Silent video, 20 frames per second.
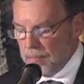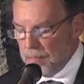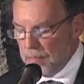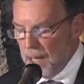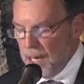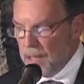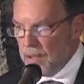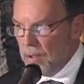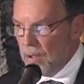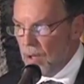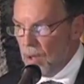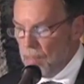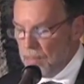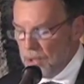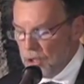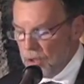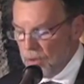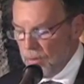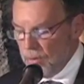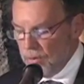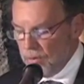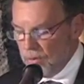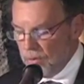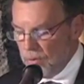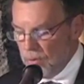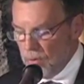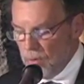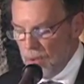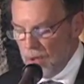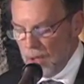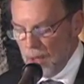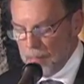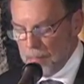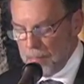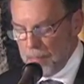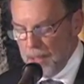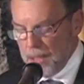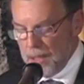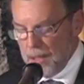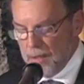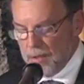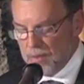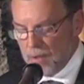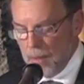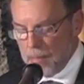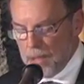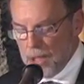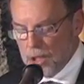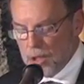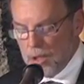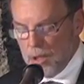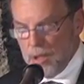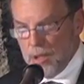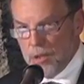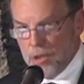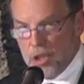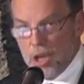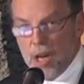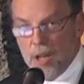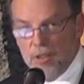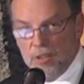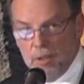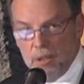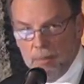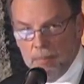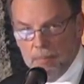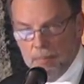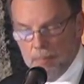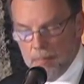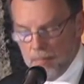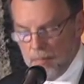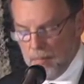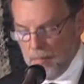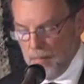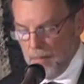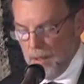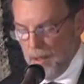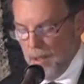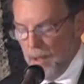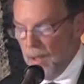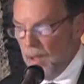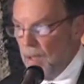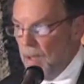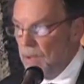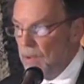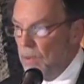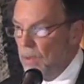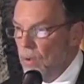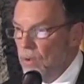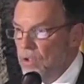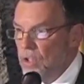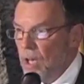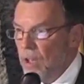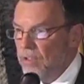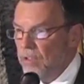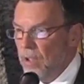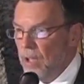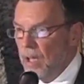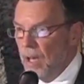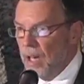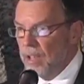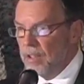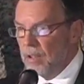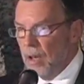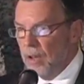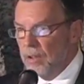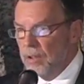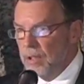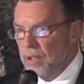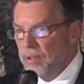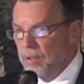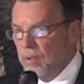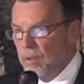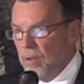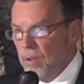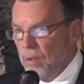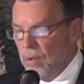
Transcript: paid commissions to a company established in Jersey. You know, Jersey Island is